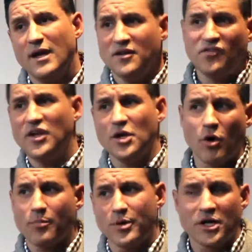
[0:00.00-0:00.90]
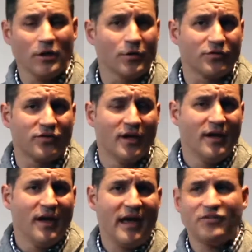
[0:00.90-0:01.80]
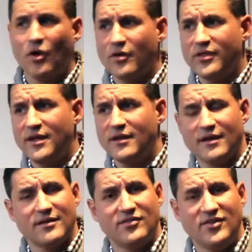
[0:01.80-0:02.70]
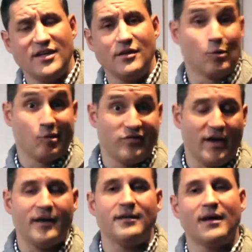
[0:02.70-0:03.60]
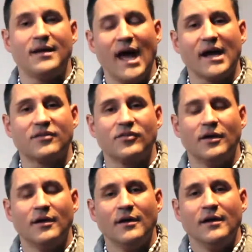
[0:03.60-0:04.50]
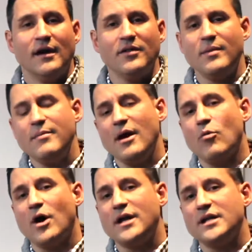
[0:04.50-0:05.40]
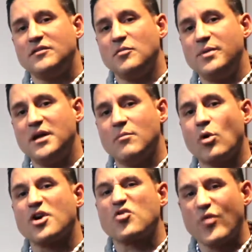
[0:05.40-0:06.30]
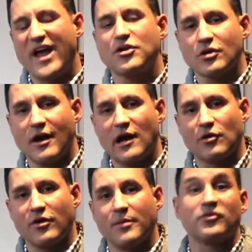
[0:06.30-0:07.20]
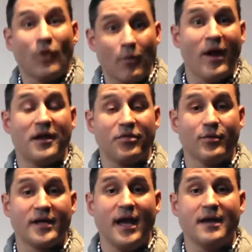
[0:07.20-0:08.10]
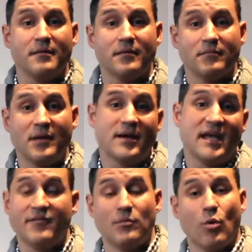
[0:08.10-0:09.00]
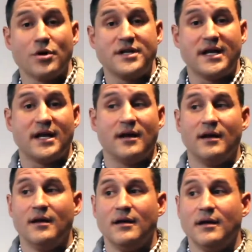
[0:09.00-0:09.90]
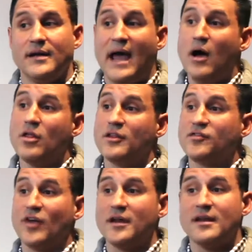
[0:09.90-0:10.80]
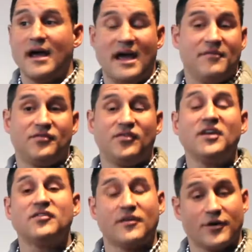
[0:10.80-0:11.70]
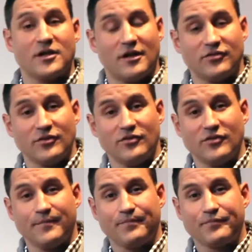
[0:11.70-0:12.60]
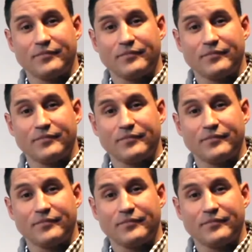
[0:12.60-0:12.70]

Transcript: And the C and O are pretty close, as are the Z or Z and X. And then maybe I wanted it to be a more granular algorithm, so I ran it through again. Maybe I gave it more data, and now all of a sudden I have 6 different clusters.